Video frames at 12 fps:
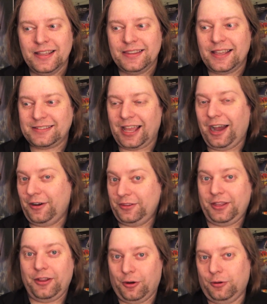that's how
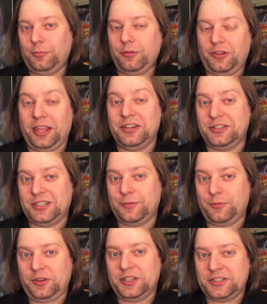the whole
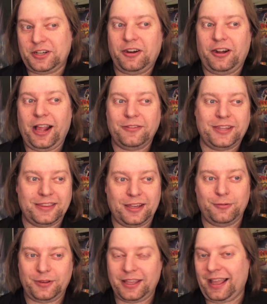relationship really started out, that
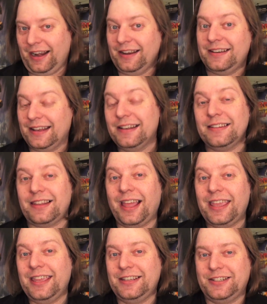they really kind of didn't
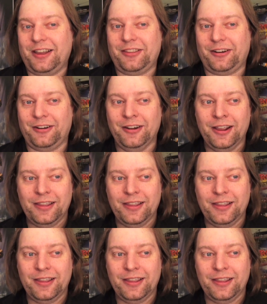like each other.